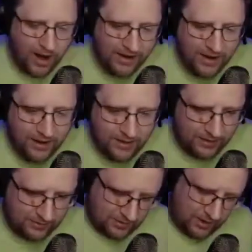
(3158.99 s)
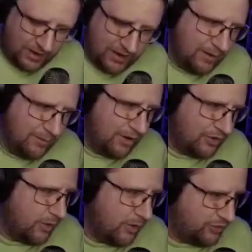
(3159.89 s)
Rhonda emailed
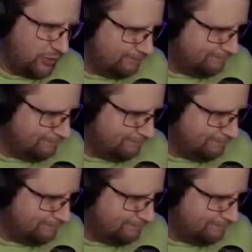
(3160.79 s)
us a question.